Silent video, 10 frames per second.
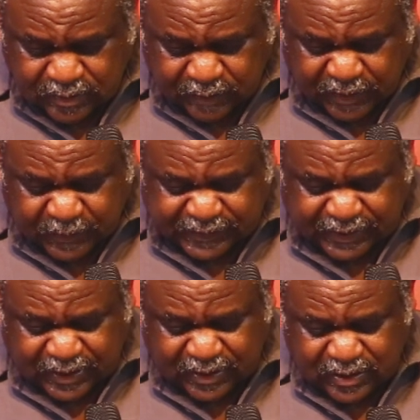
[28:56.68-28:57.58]
The Bible
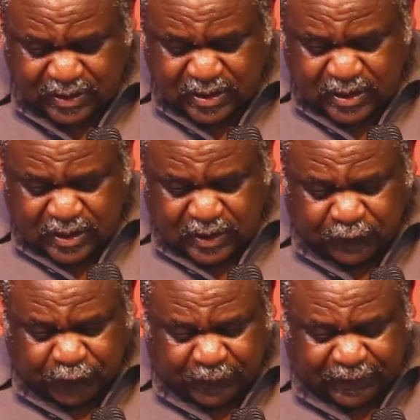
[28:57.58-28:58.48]
says,
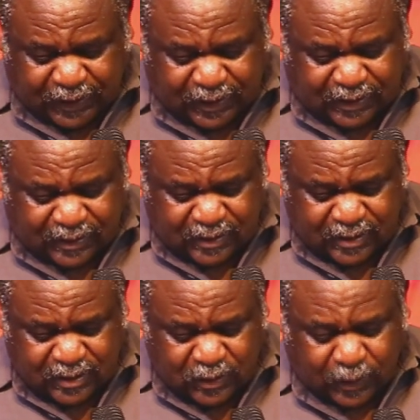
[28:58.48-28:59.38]
"If you think
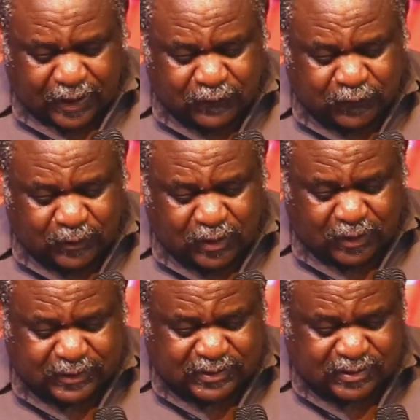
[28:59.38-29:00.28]
you can fool God,